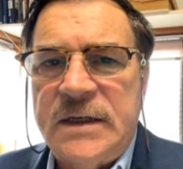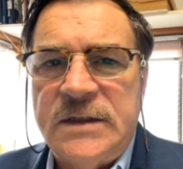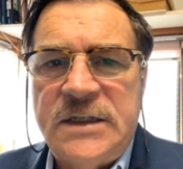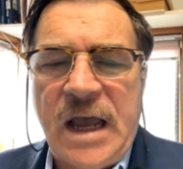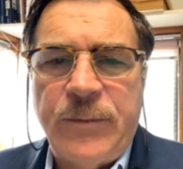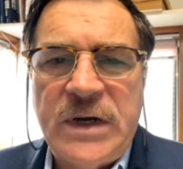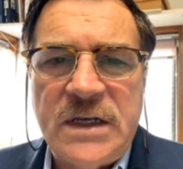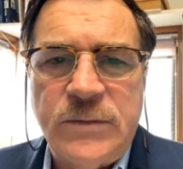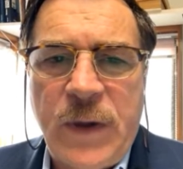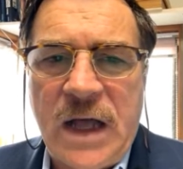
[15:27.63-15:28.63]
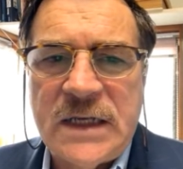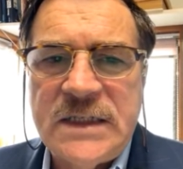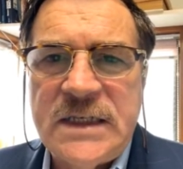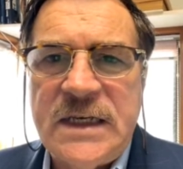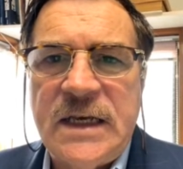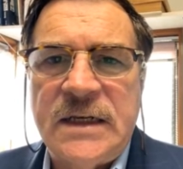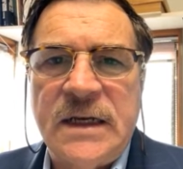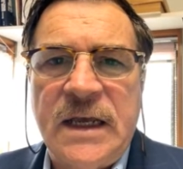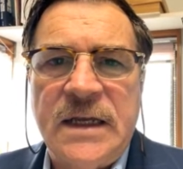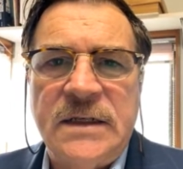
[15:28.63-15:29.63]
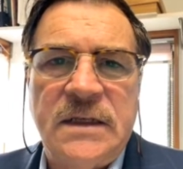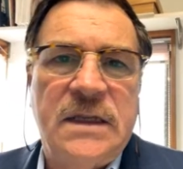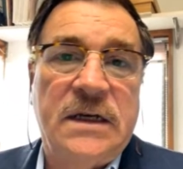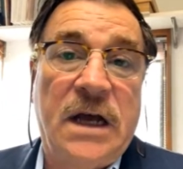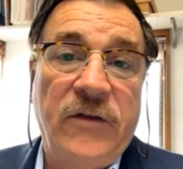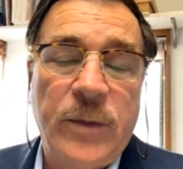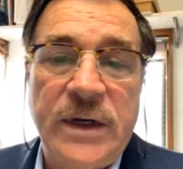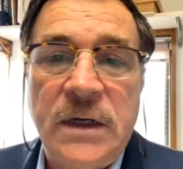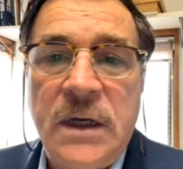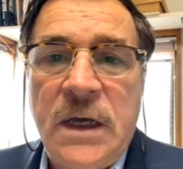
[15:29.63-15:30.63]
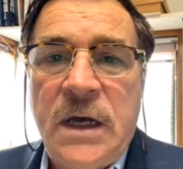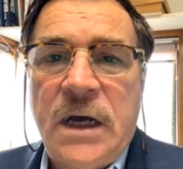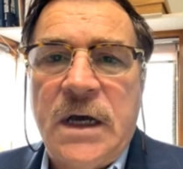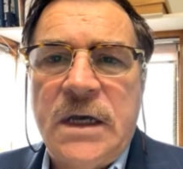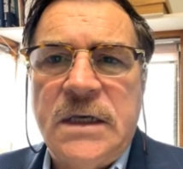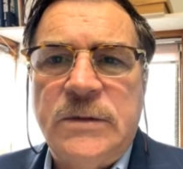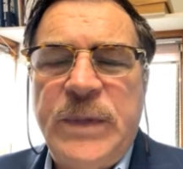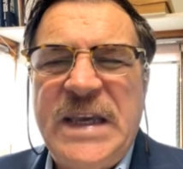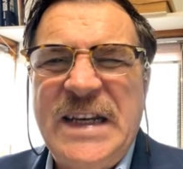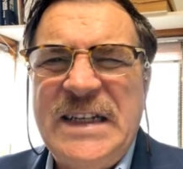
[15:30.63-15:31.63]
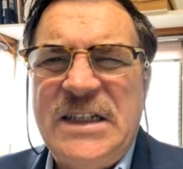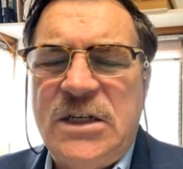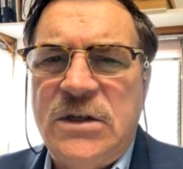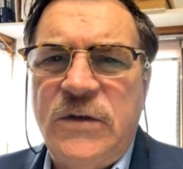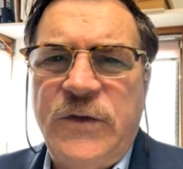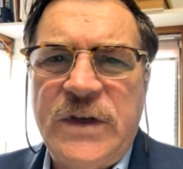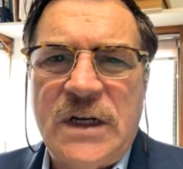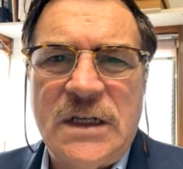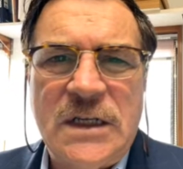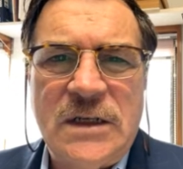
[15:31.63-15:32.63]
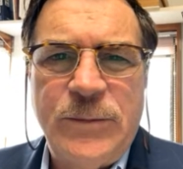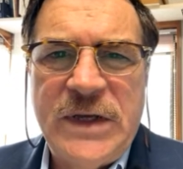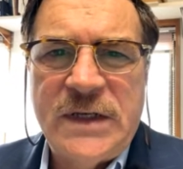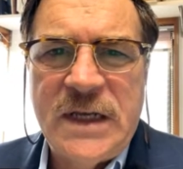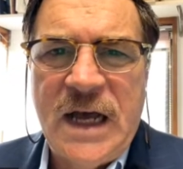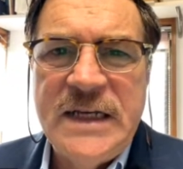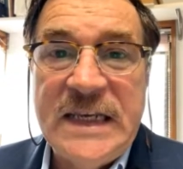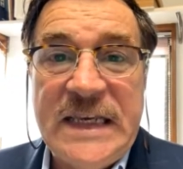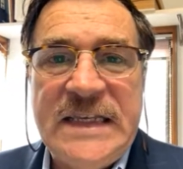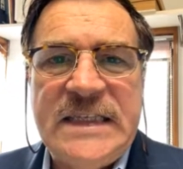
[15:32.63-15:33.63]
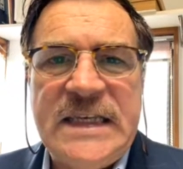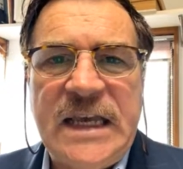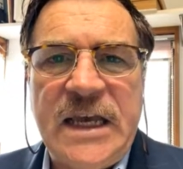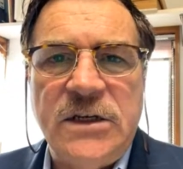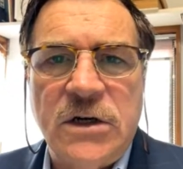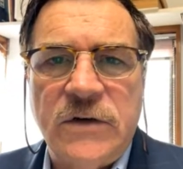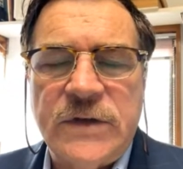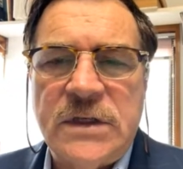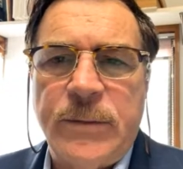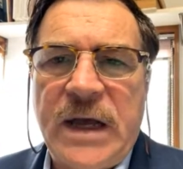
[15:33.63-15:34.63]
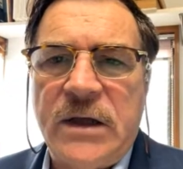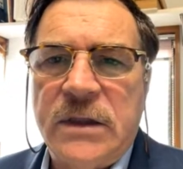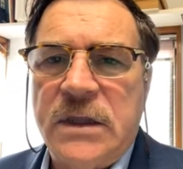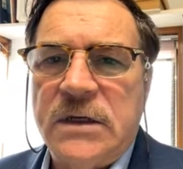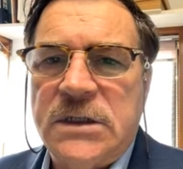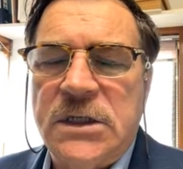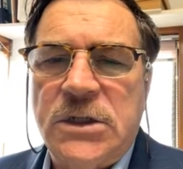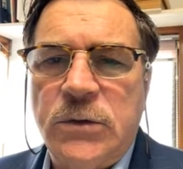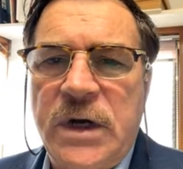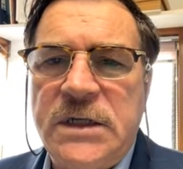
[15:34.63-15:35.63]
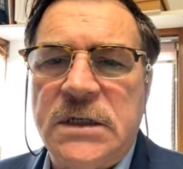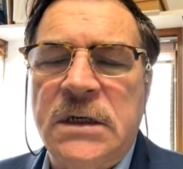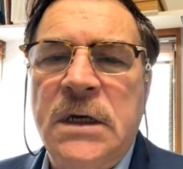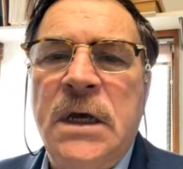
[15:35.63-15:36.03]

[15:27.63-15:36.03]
Japanese policy and the government, is beginning to feel a little bit uneasy and nervous about their situation